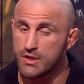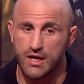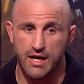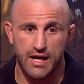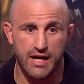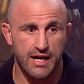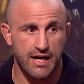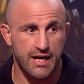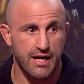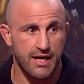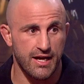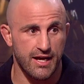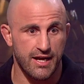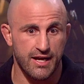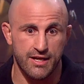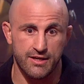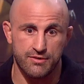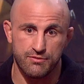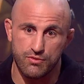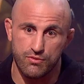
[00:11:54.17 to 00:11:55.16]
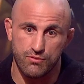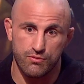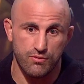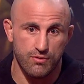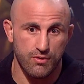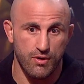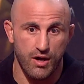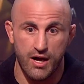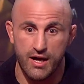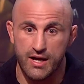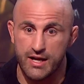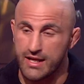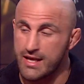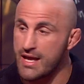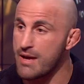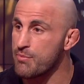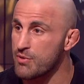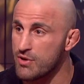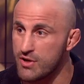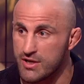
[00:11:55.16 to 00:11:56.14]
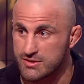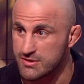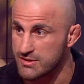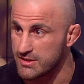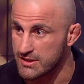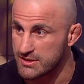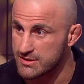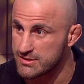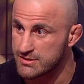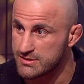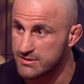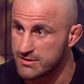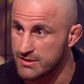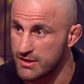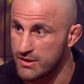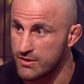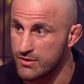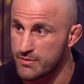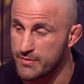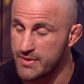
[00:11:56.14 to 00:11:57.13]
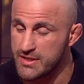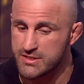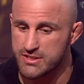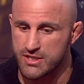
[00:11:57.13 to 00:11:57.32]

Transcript: And I'm going to capitalise on this. You know what I mean?